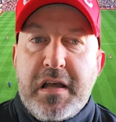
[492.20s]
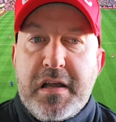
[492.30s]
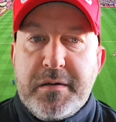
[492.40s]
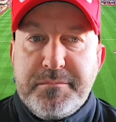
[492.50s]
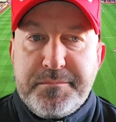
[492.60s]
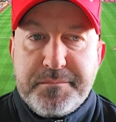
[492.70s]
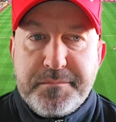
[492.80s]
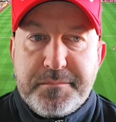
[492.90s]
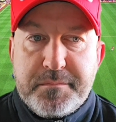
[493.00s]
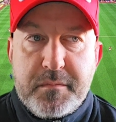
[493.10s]

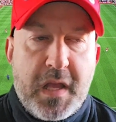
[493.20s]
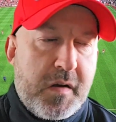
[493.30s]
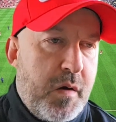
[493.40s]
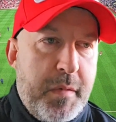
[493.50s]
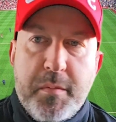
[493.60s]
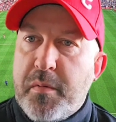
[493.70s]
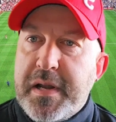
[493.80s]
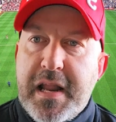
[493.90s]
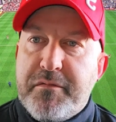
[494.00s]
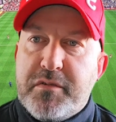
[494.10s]
I can't remember,
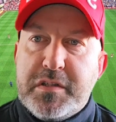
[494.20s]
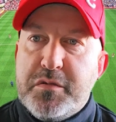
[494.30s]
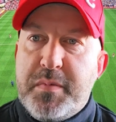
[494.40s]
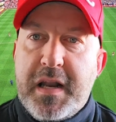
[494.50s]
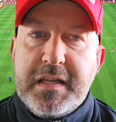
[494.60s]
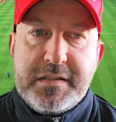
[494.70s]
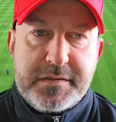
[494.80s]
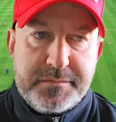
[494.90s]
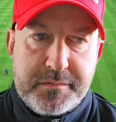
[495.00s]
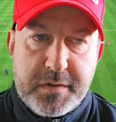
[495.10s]
in net for Crystal
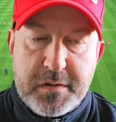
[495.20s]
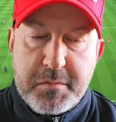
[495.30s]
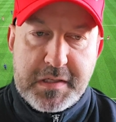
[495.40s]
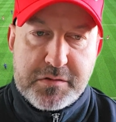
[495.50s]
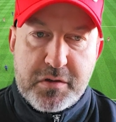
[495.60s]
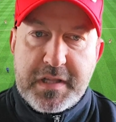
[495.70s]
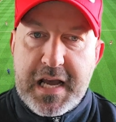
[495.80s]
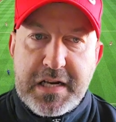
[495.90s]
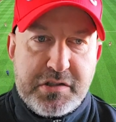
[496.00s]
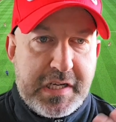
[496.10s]
Palace when he scored
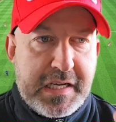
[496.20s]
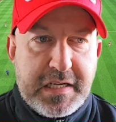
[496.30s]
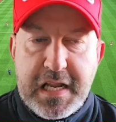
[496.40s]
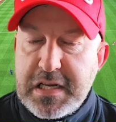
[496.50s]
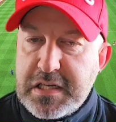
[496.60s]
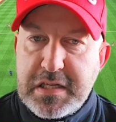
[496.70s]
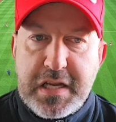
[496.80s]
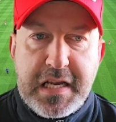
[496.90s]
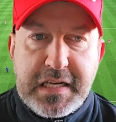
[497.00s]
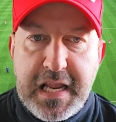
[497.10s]
that hat-trick, and
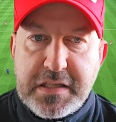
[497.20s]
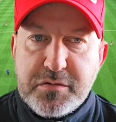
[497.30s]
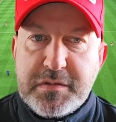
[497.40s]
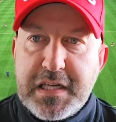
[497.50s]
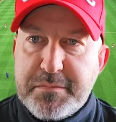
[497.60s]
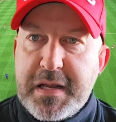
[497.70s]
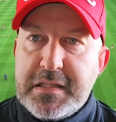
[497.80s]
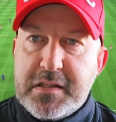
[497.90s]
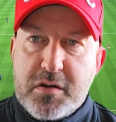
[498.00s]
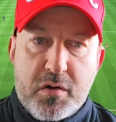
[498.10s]
he sometimes
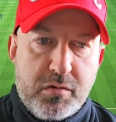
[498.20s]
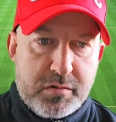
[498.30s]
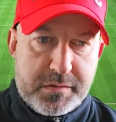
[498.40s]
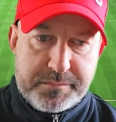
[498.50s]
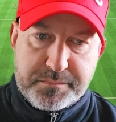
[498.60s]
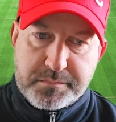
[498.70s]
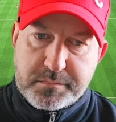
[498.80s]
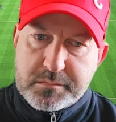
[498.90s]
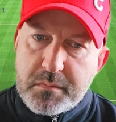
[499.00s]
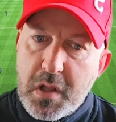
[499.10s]
makes the goals
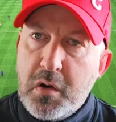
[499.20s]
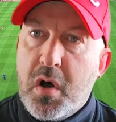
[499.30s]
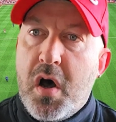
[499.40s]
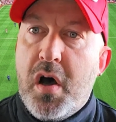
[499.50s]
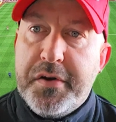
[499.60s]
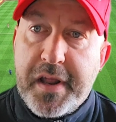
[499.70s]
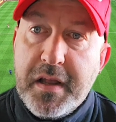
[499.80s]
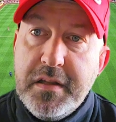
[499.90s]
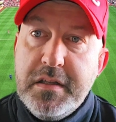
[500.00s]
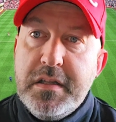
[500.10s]
look
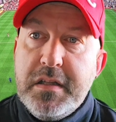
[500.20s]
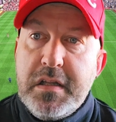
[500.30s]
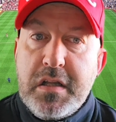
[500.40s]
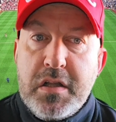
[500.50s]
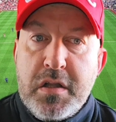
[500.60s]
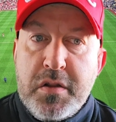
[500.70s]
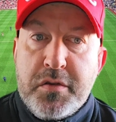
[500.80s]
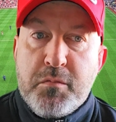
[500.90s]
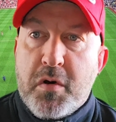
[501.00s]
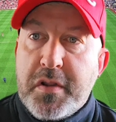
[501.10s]
harder
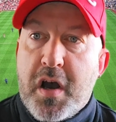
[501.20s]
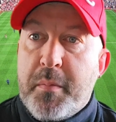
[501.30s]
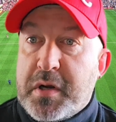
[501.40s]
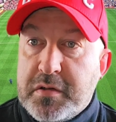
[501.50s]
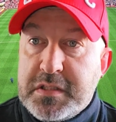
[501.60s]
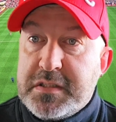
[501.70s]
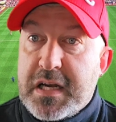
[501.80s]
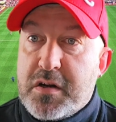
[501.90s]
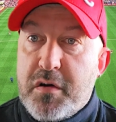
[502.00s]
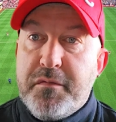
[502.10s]
than what they are, because he's
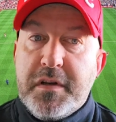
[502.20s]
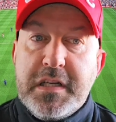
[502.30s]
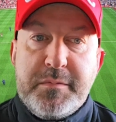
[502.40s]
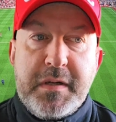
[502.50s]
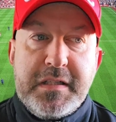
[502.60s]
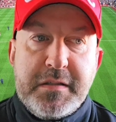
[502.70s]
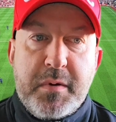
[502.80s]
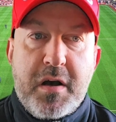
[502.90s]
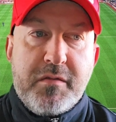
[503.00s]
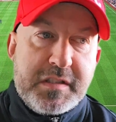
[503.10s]
that confident in his ability.
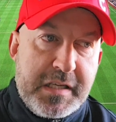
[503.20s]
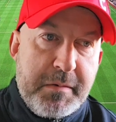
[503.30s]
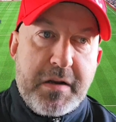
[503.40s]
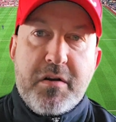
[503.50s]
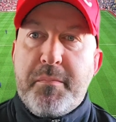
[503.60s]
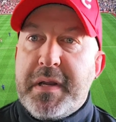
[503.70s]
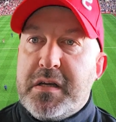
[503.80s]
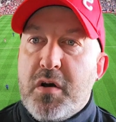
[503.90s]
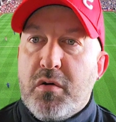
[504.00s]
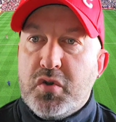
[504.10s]
But obviously he went on a
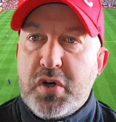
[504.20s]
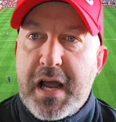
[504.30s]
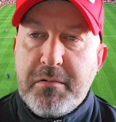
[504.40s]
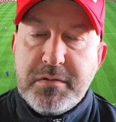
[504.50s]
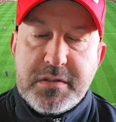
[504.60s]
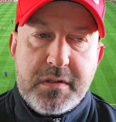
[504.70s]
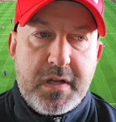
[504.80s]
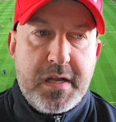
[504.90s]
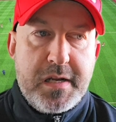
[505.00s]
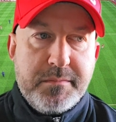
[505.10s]
big goal drought,
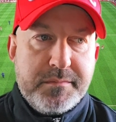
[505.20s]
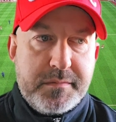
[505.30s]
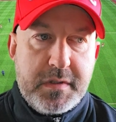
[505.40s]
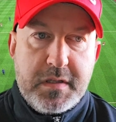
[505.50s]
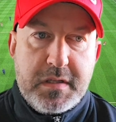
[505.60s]
and